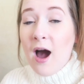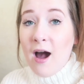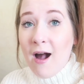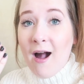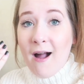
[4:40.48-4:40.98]

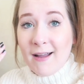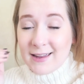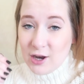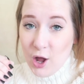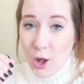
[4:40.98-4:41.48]

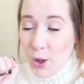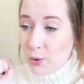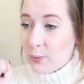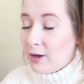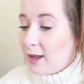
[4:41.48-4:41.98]
I
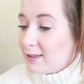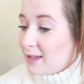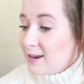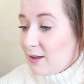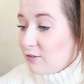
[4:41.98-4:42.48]
know, like
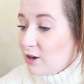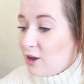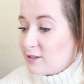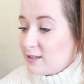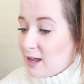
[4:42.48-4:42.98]
they never
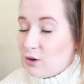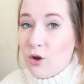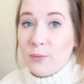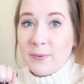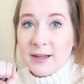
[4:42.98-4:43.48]
last that
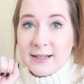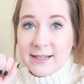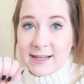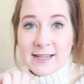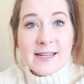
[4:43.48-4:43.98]
long, but
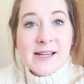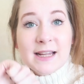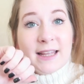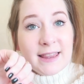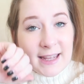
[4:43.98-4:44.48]
clearly
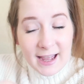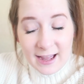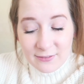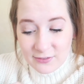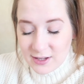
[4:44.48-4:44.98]
they
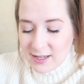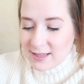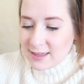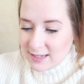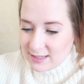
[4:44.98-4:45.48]
have
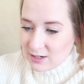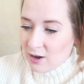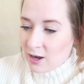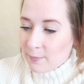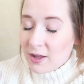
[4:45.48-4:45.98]
this
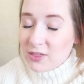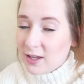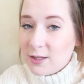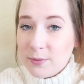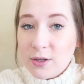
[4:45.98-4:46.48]
time. I
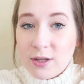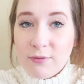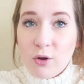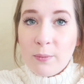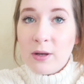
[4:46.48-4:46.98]
think it's because
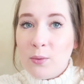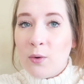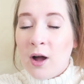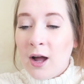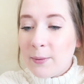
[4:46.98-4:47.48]
I've not been at
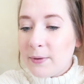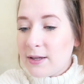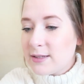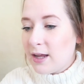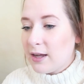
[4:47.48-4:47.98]
work,
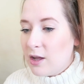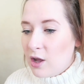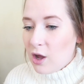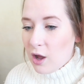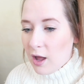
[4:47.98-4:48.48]
because like,
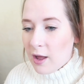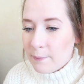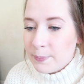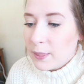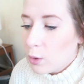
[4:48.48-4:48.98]

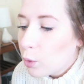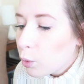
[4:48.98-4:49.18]
um,